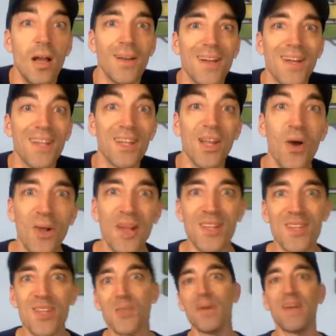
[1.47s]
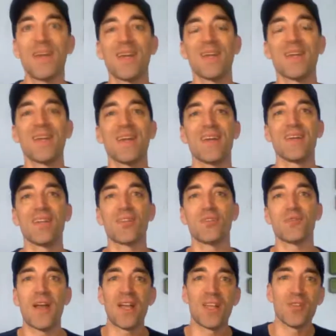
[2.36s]
Hello, Get Speaking Gigs,
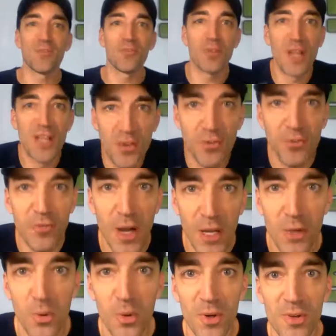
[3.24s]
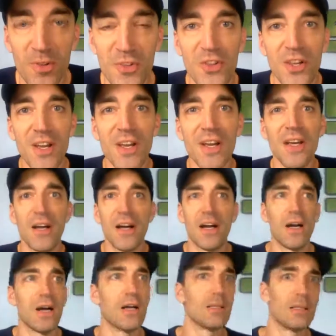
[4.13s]
fans, friends, followers,
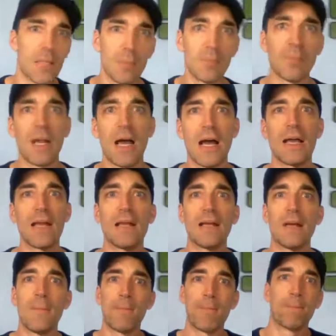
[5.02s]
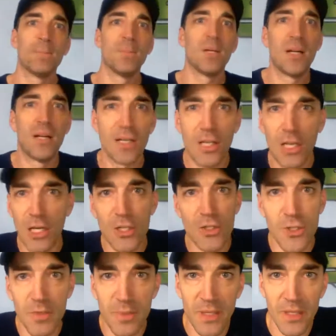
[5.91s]
alumni,
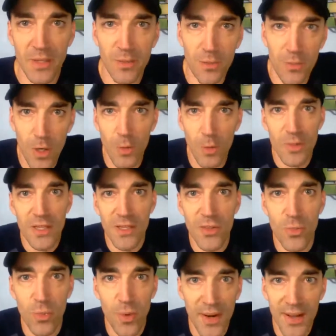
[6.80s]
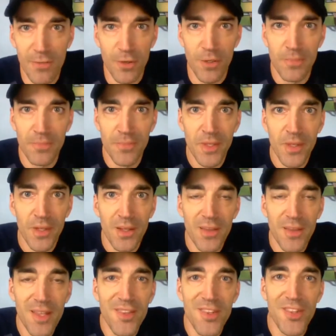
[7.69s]
countrymen, Romans, whatever.
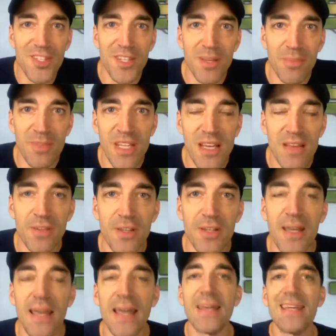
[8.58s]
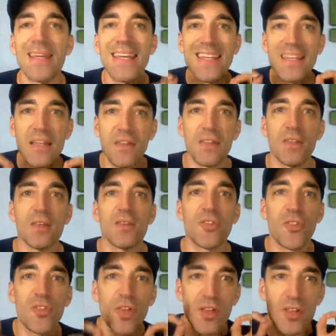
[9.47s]
This is Tim David, and in
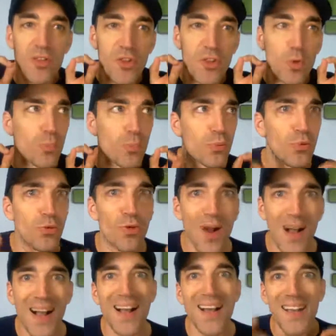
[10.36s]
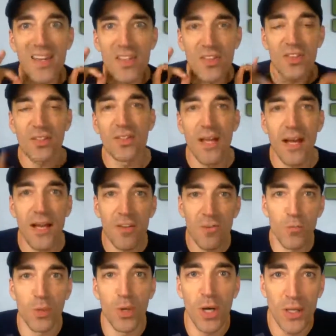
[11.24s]
this surprise live
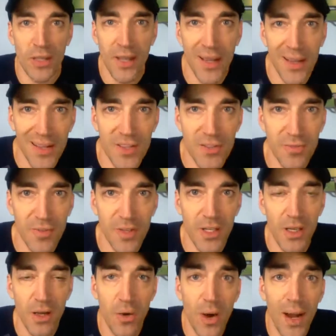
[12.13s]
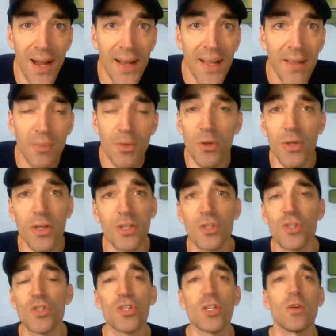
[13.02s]
broadcast video, I am going to
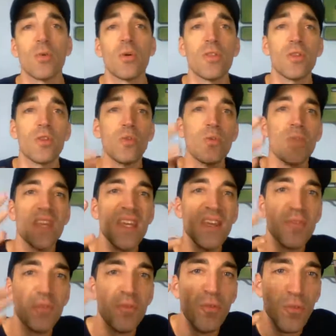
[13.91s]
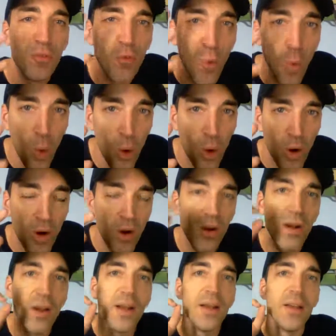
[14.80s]
share with you the 4
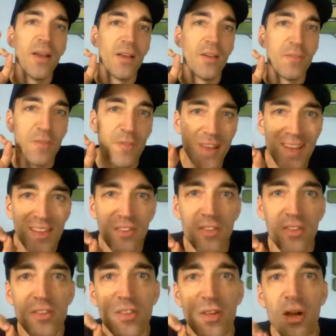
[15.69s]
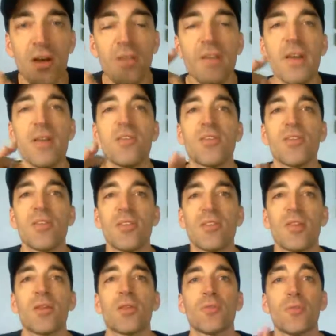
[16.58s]
phases of a
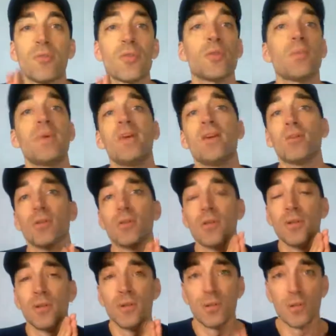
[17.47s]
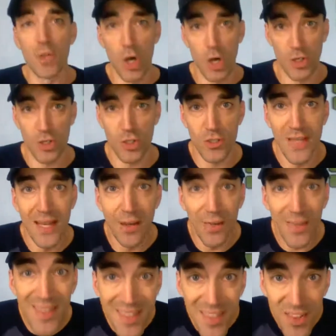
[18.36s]
successful speaker launch. Now,
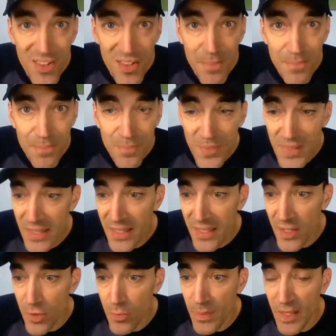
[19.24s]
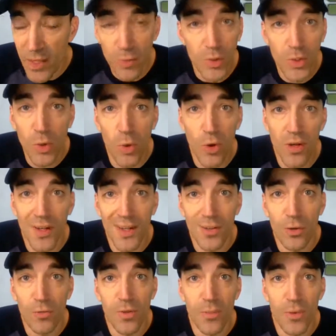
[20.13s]
this is being recorded on
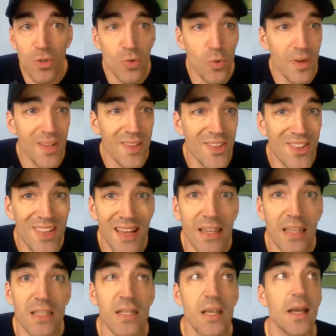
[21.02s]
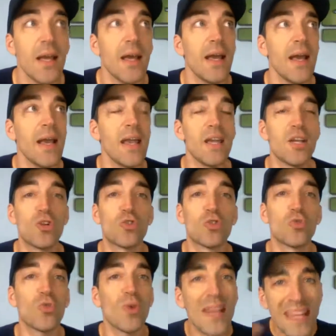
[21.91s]
November 22nd, a
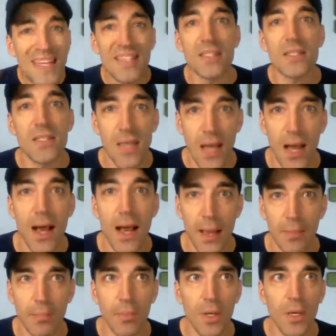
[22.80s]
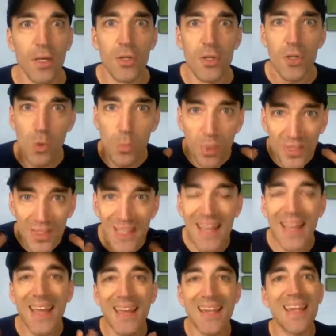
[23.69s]
great time to
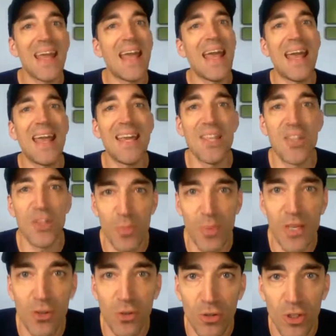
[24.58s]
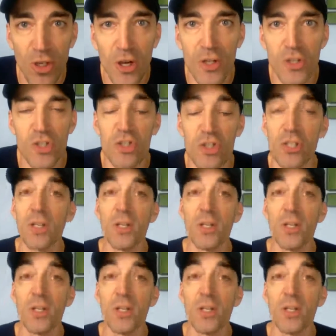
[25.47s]
plan a speaker launch